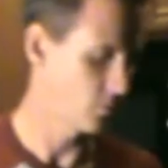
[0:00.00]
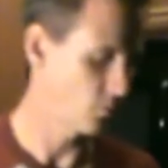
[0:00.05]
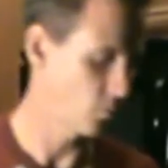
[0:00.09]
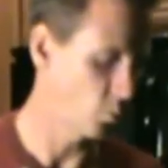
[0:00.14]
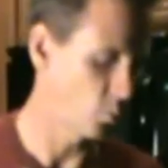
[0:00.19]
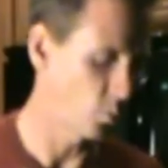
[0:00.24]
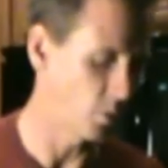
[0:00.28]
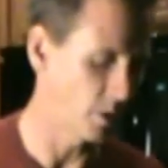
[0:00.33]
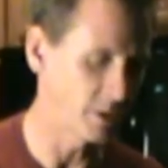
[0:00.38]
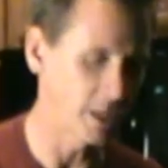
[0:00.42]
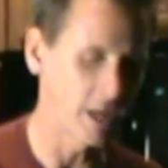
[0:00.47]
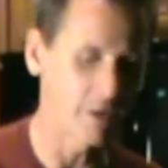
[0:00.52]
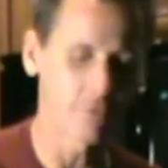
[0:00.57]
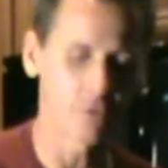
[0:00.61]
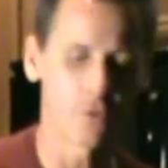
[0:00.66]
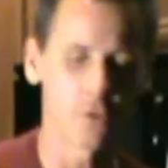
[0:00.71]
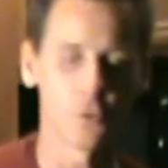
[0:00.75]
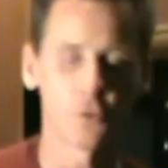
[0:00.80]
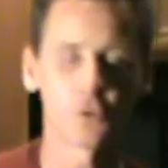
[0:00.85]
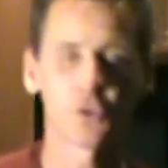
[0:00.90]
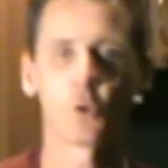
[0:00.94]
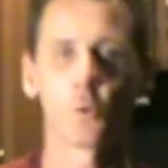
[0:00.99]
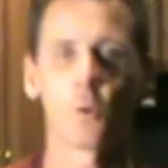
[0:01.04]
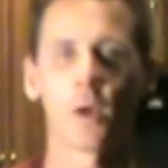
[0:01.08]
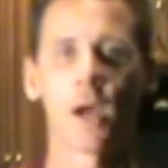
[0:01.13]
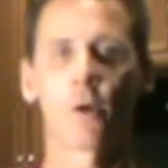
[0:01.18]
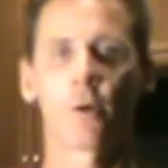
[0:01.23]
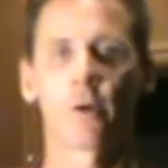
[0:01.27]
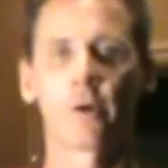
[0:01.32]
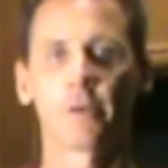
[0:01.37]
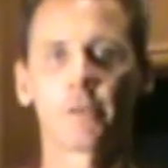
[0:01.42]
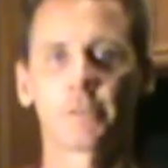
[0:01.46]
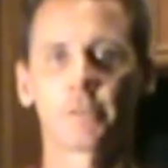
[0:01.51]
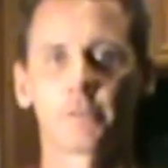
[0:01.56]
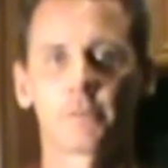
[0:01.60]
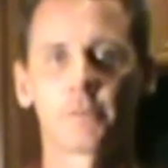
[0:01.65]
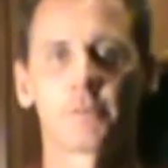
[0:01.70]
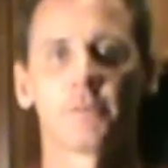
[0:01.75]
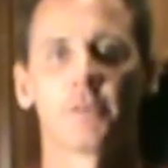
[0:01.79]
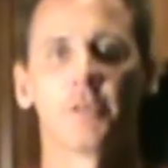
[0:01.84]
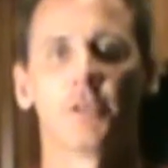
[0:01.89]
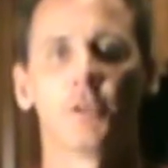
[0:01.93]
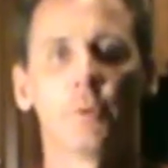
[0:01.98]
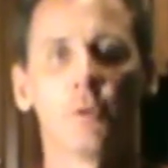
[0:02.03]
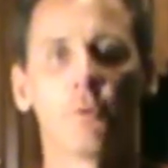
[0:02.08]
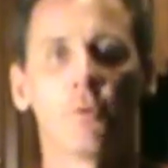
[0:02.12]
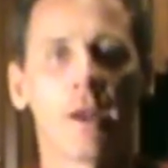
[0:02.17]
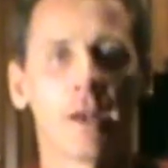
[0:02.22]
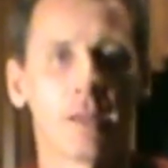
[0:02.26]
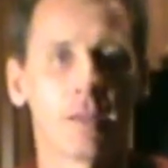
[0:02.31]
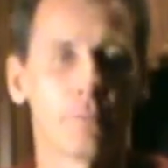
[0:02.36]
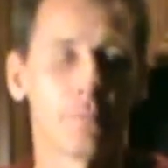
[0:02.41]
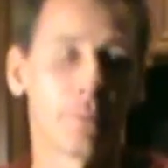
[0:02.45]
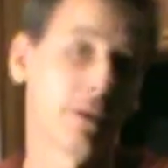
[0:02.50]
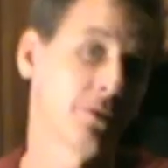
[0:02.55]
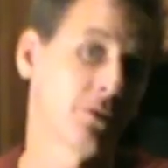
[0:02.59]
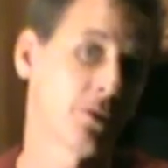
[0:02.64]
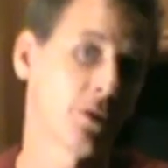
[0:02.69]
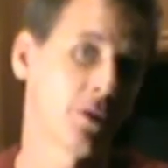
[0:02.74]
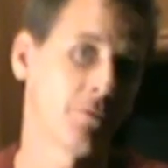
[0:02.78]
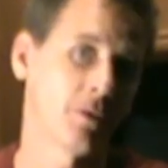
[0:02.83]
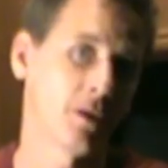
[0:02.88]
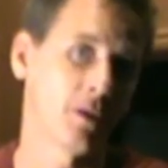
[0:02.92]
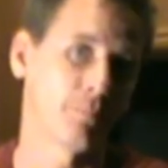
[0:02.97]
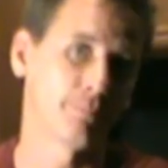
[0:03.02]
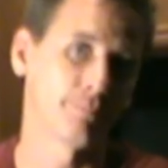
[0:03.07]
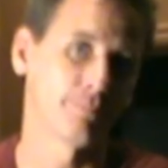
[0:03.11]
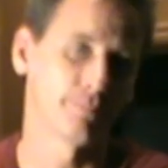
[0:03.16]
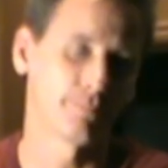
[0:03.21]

Which after those 2 hours, it'll be ready to be served up.